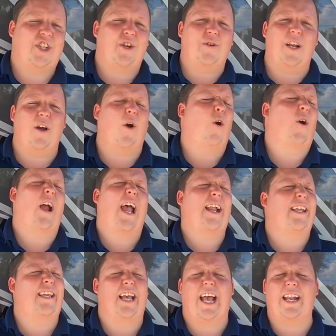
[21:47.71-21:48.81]
this unit or
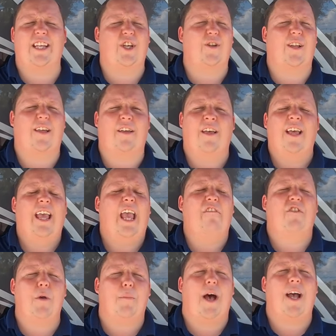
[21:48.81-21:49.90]
any, any unit.
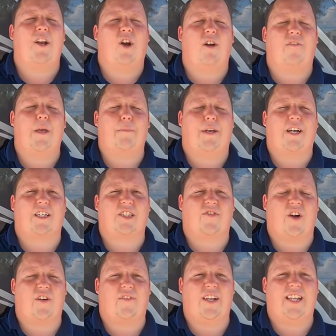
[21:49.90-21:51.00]
If you buy an RV because
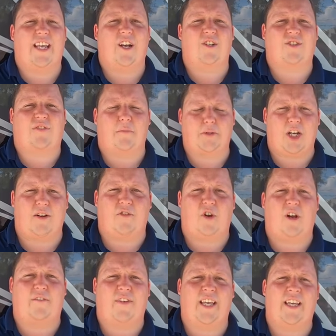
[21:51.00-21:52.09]
of our videos from
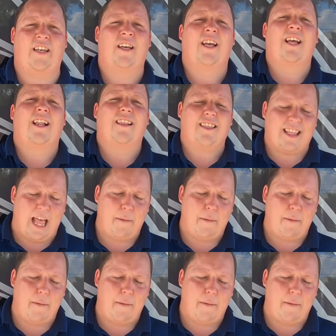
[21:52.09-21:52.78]
General RV, let us know.